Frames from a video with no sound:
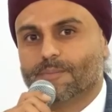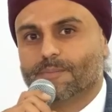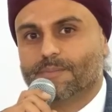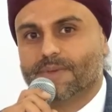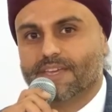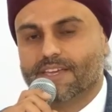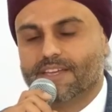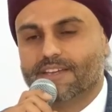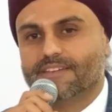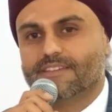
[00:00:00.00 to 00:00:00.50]

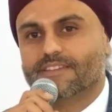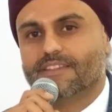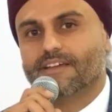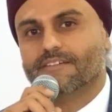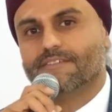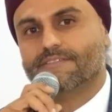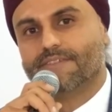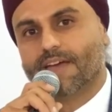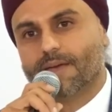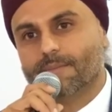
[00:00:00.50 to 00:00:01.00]
be it the
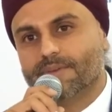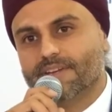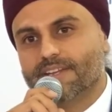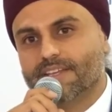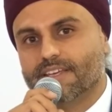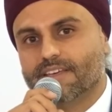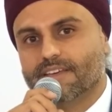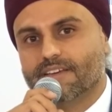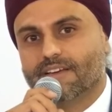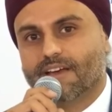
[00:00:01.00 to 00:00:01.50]

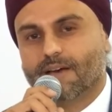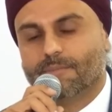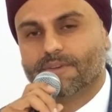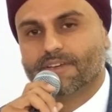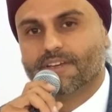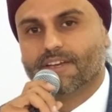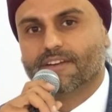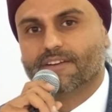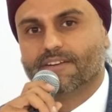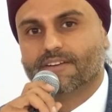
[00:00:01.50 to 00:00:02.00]
family
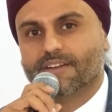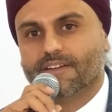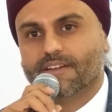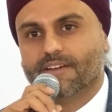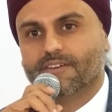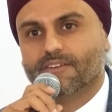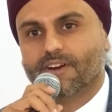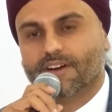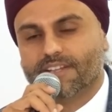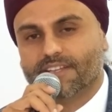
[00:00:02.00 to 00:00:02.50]
coming and
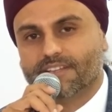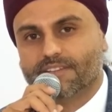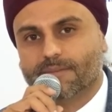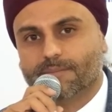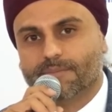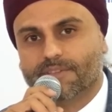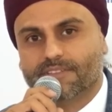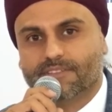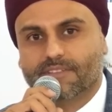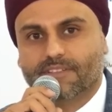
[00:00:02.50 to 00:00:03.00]
running the
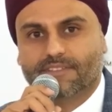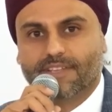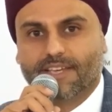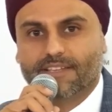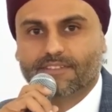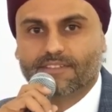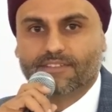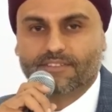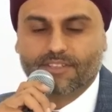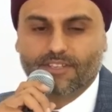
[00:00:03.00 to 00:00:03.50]
business
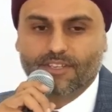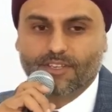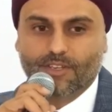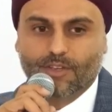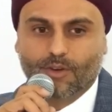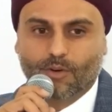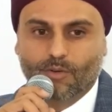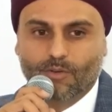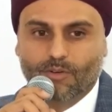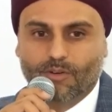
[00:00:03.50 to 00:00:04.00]
as a
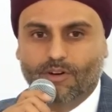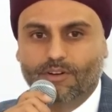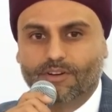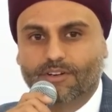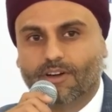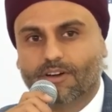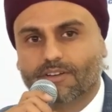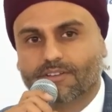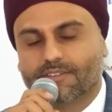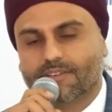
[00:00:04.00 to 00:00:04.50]
CEO or
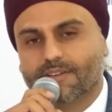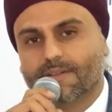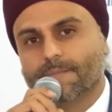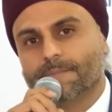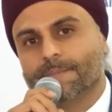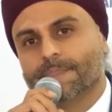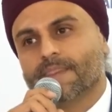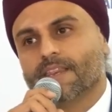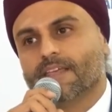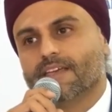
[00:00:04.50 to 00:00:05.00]
not,
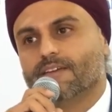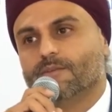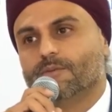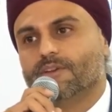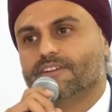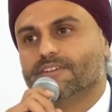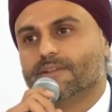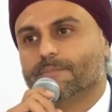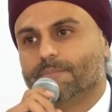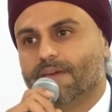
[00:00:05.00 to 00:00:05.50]
it
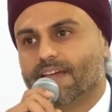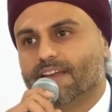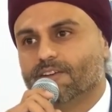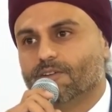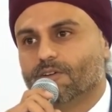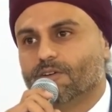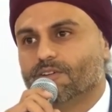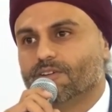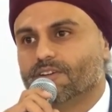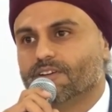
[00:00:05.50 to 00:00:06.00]
will depend
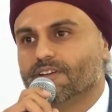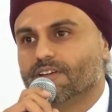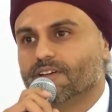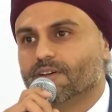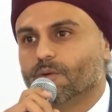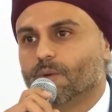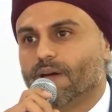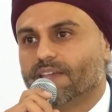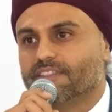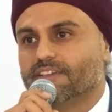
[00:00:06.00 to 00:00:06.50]
on
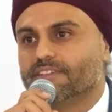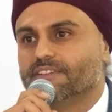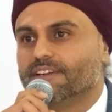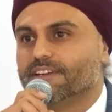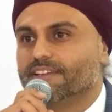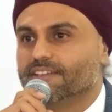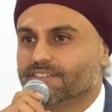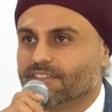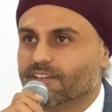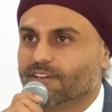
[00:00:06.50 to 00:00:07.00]
whether they
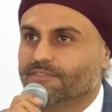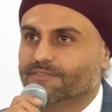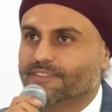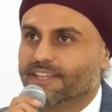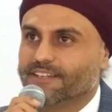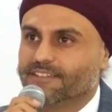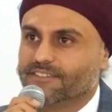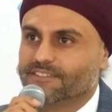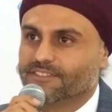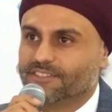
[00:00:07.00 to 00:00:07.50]
deserve
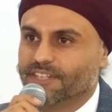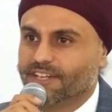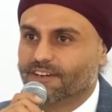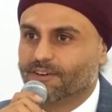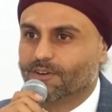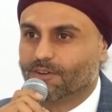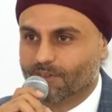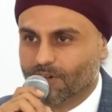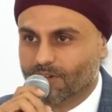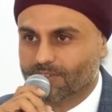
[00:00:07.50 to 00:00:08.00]
that
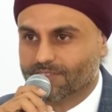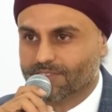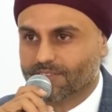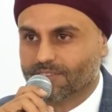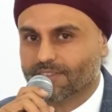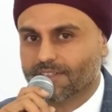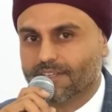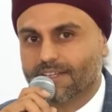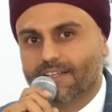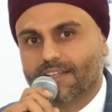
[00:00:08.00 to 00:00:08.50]
chair or not.
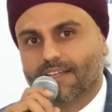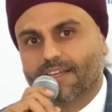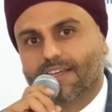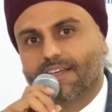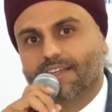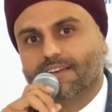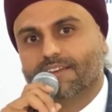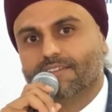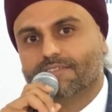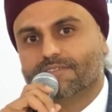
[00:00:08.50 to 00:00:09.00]

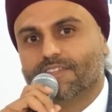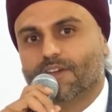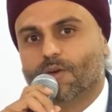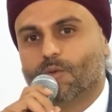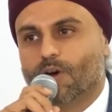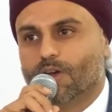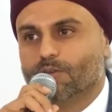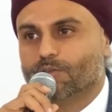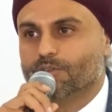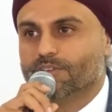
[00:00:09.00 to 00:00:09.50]
And if they
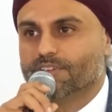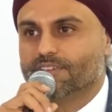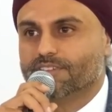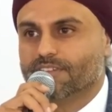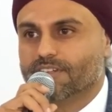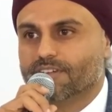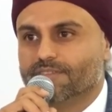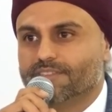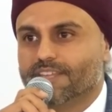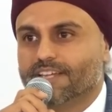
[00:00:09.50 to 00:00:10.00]
want to
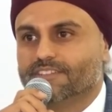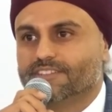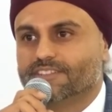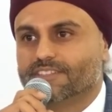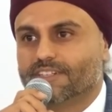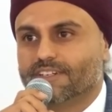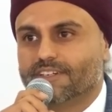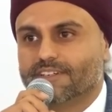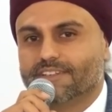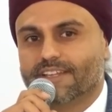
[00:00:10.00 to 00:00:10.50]
deserve that
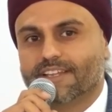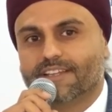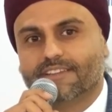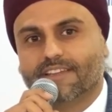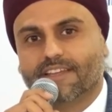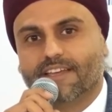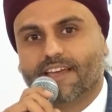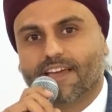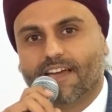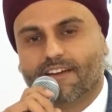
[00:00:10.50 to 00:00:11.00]
chair, then
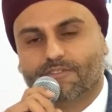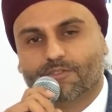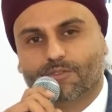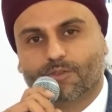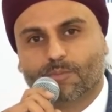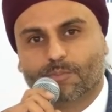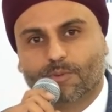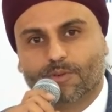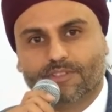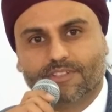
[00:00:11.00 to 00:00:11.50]
they have
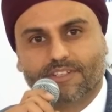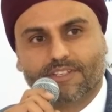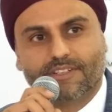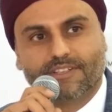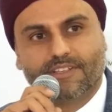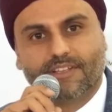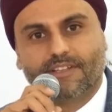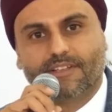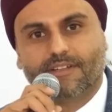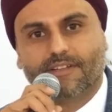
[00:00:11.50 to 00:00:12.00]
to put in
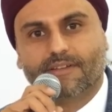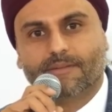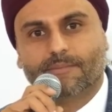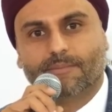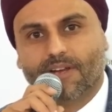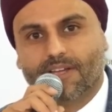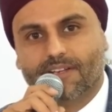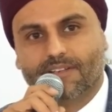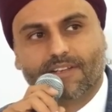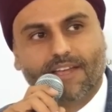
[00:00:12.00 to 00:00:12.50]
the
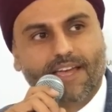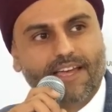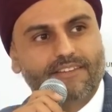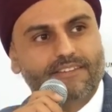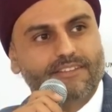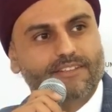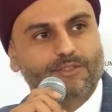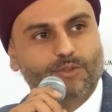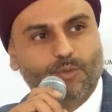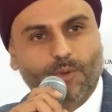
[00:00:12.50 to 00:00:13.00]
blood and
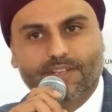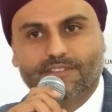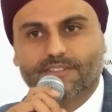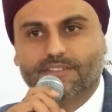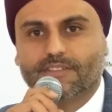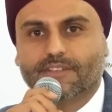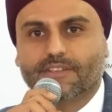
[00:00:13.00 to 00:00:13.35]
the sweat.